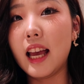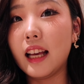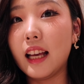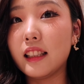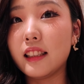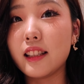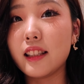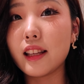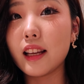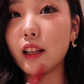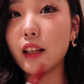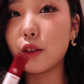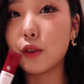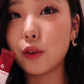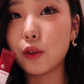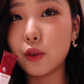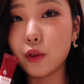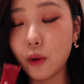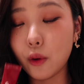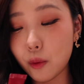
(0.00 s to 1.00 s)
and it's
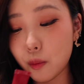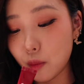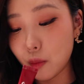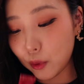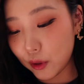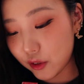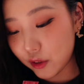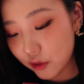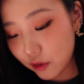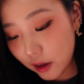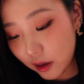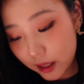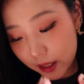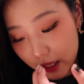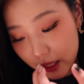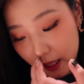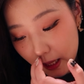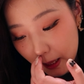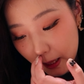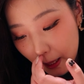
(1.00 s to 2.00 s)
so
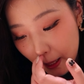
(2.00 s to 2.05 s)
moisturizing.